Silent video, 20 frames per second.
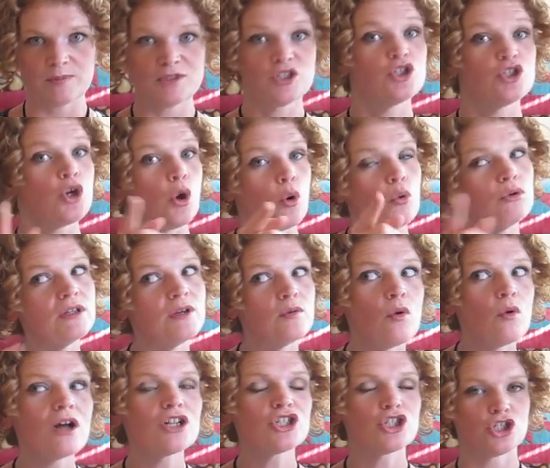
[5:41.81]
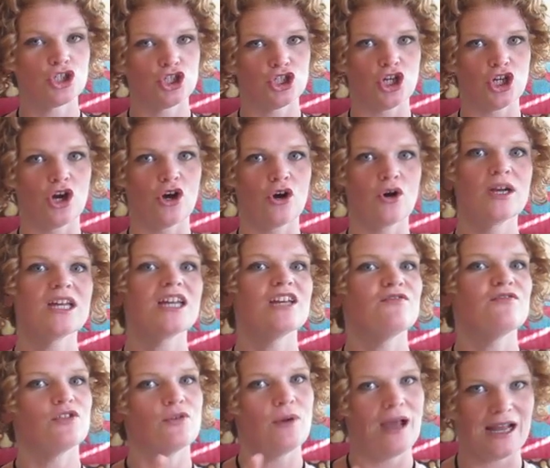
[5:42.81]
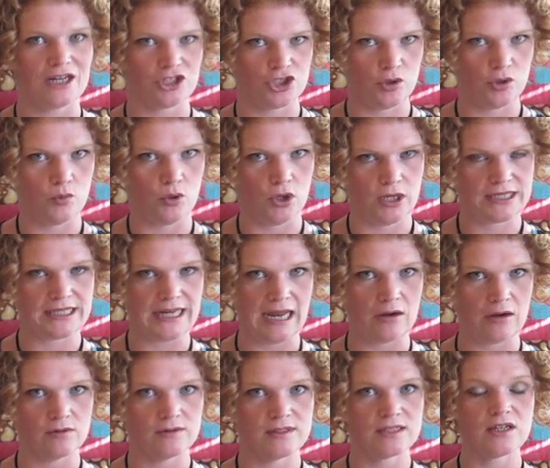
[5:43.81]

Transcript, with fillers: But you can only watch the show if you actually worked out.